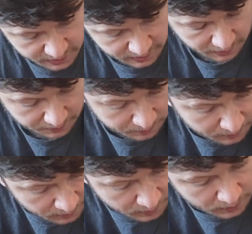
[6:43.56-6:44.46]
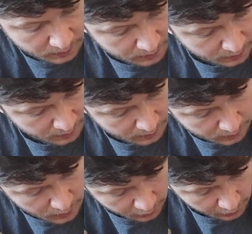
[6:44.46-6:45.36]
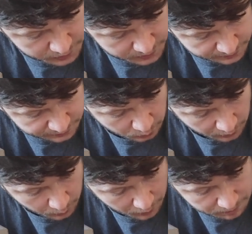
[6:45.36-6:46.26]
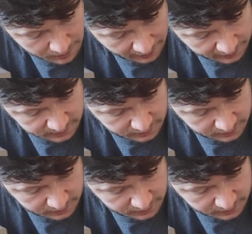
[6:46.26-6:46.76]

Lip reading: time, 940 watt max,